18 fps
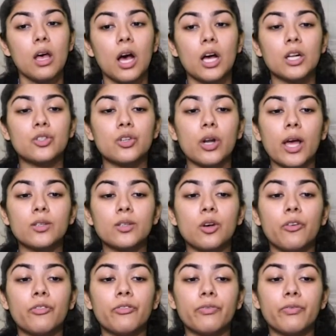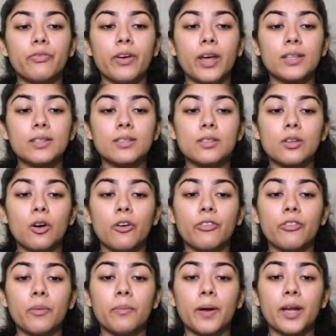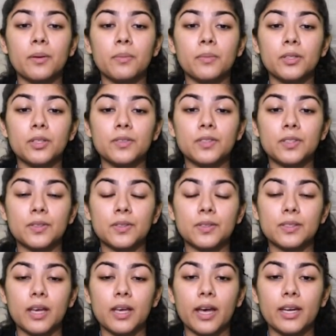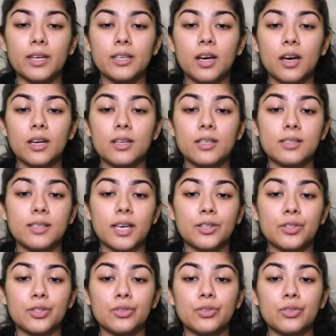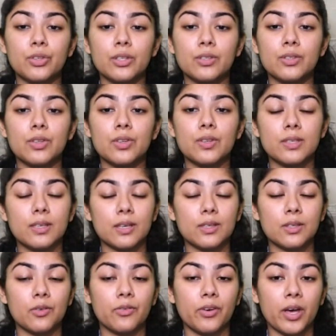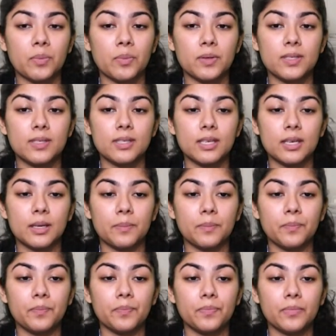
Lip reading: attracts offence of abetment of suicide under Section 306 of IPC.